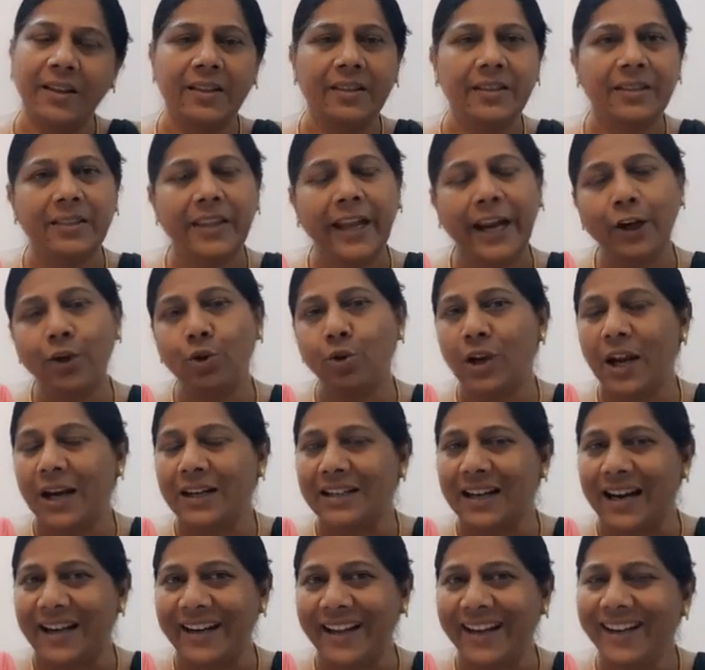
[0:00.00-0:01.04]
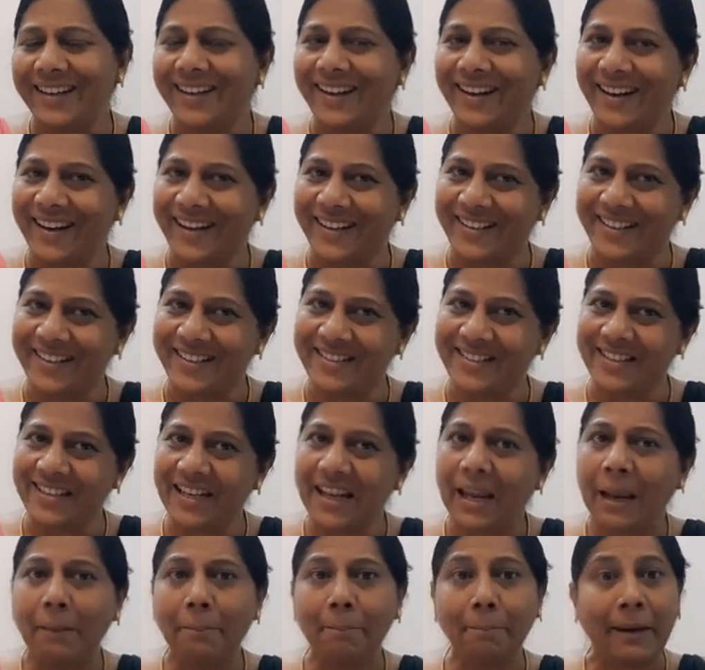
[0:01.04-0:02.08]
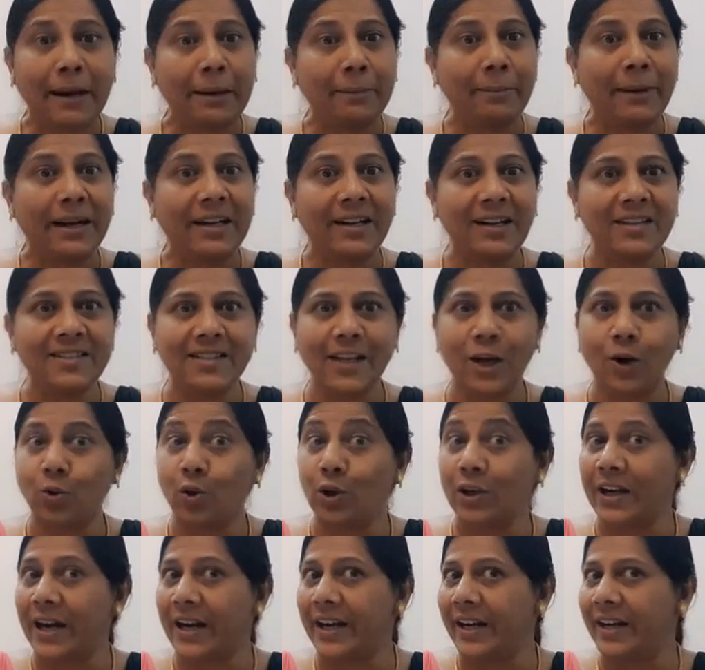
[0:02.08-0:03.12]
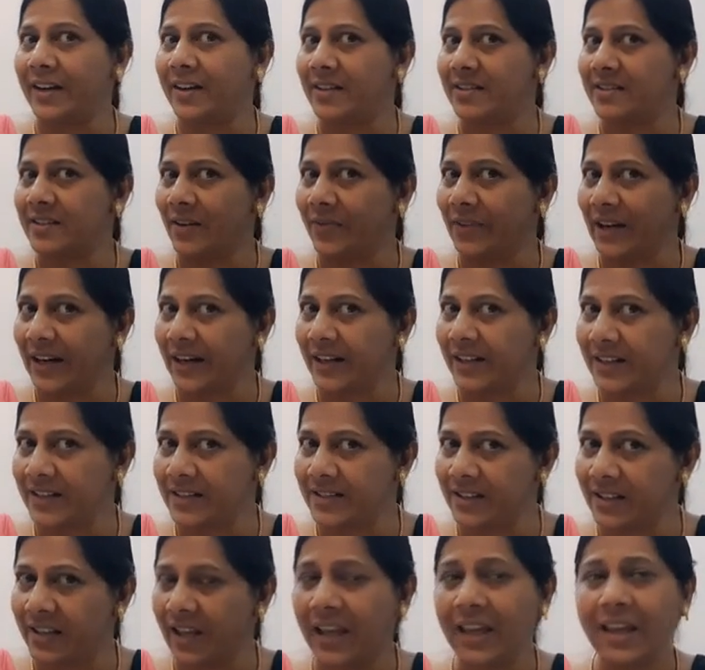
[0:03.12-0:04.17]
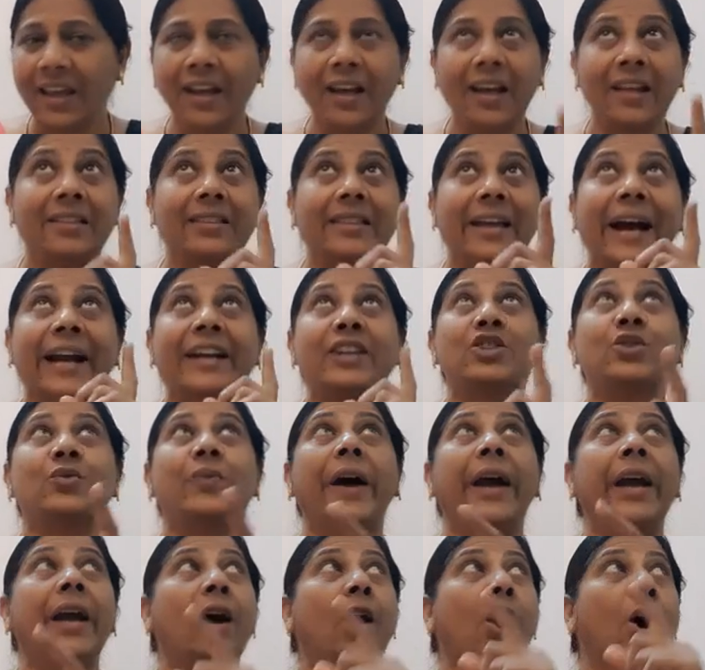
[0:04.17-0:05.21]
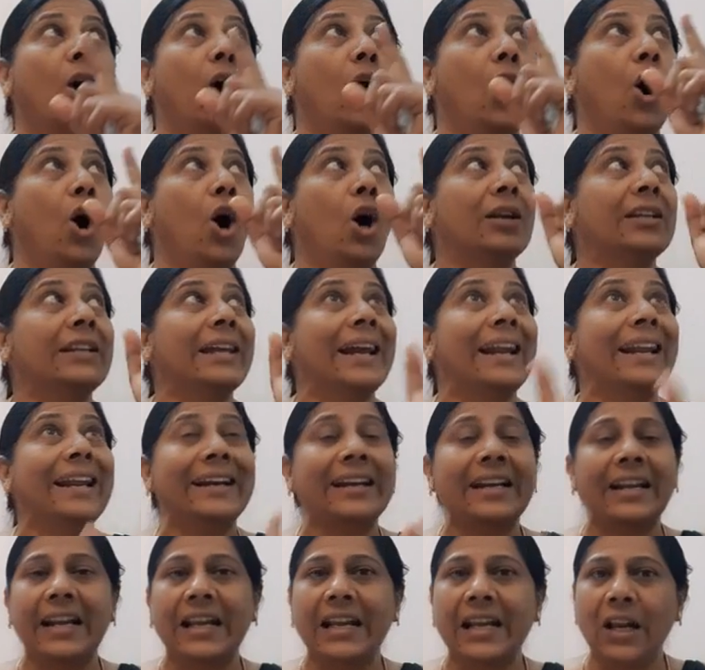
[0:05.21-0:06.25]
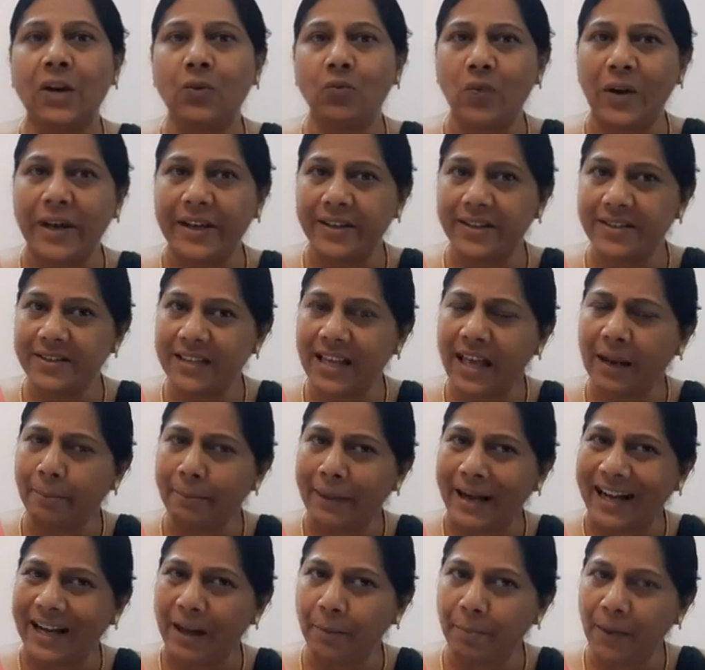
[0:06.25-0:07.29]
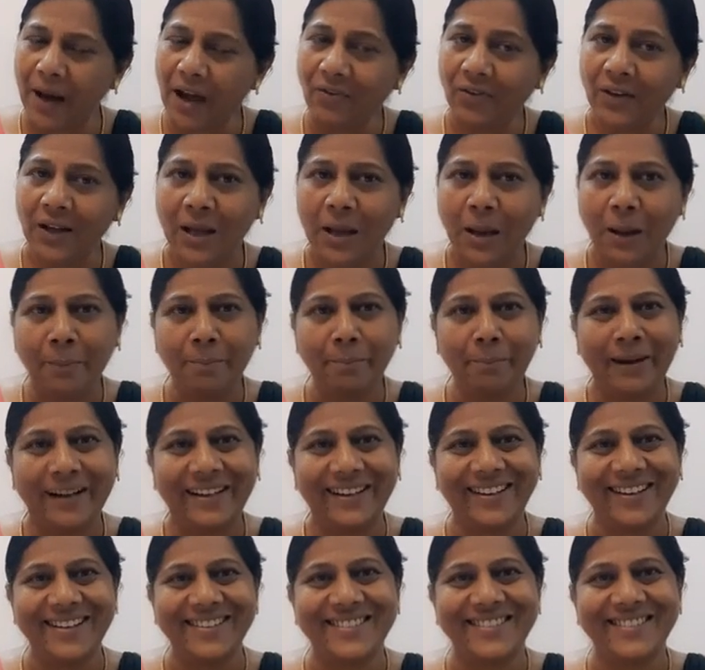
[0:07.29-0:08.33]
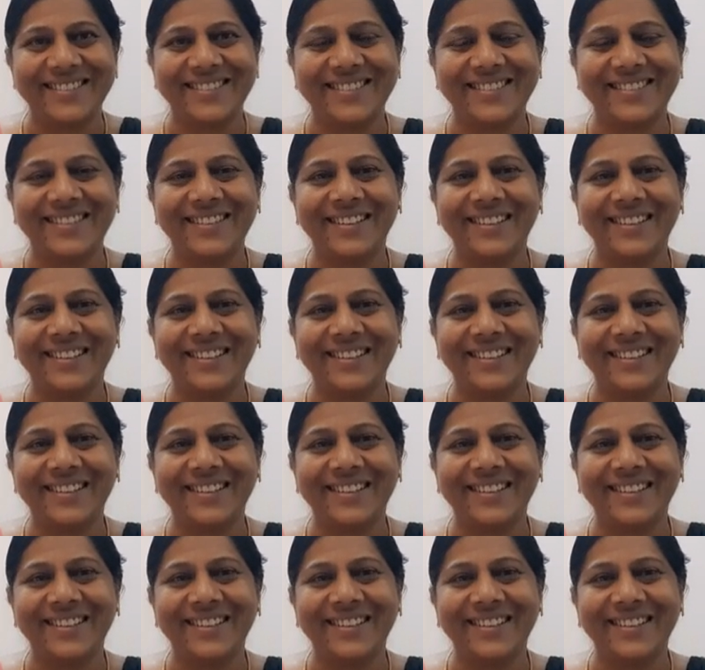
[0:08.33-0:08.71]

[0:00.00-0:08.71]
they do not conduct electricity, but metals are good conductors of electricity. That's why all the electrical wires are made up of metals.